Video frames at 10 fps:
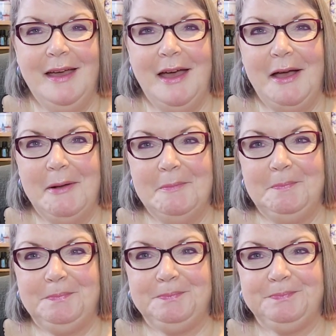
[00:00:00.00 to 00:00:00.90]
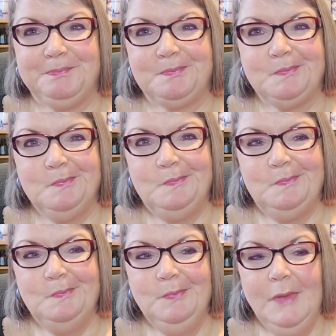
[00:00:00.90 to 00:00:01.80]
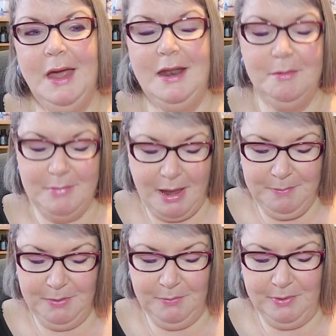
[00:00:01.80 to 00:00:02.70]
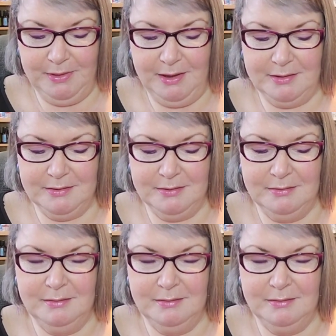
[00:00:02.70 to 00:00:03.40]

and I'm happy with it,